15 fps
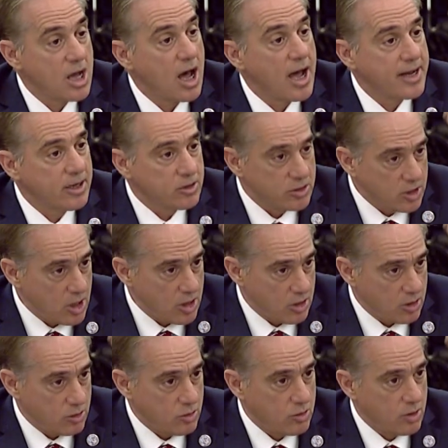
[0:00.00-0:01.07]
I don't
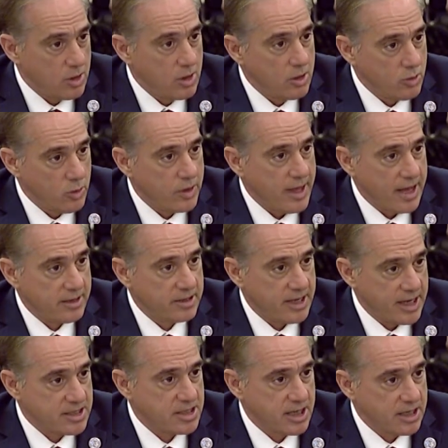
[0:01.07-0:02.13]
know without
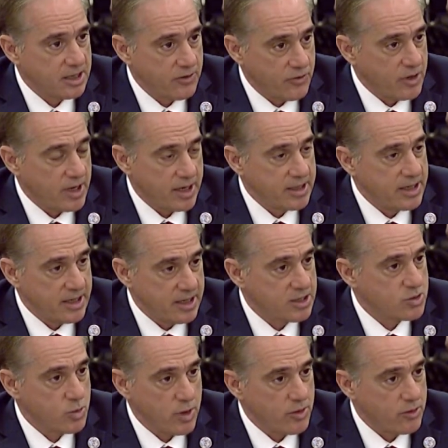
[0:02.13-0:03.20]
testing different
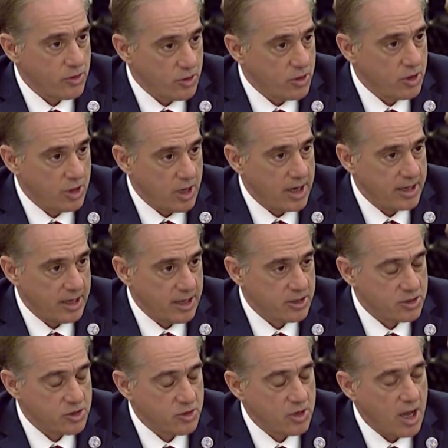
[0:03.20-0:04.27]
ideas whether they're good
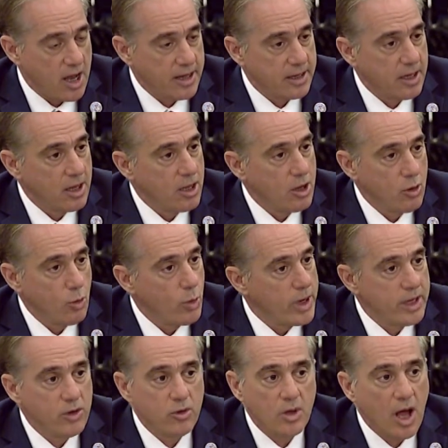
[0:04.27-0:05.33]
ideas or not. We
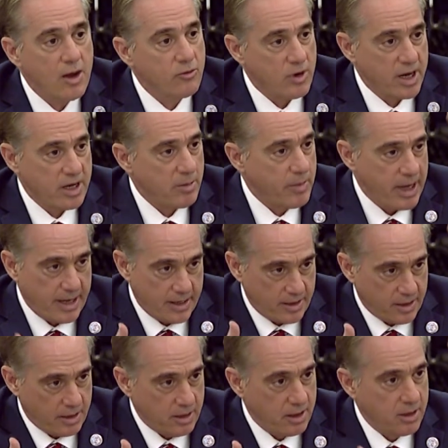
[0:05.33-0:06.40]
do not
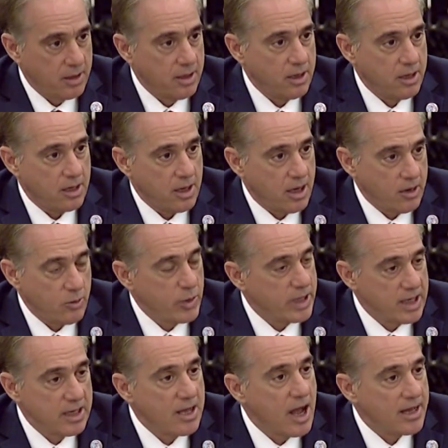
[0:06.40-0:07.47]
recommend, uh, we
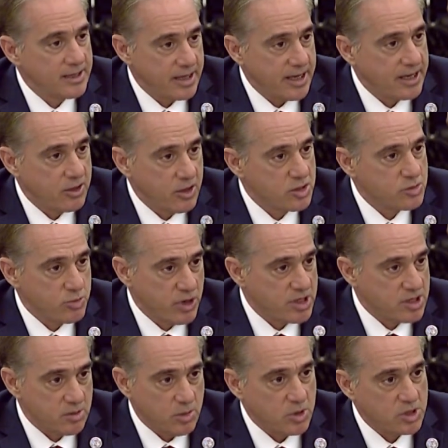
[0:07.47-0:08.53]
did not take those
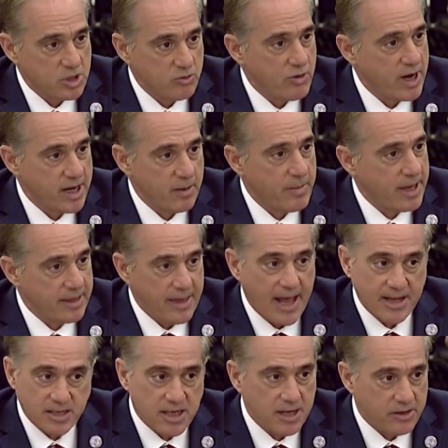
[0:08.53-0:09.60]
principles and recommend
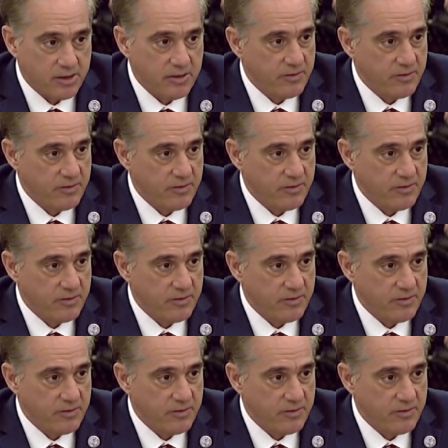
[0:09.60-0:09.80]
that's how the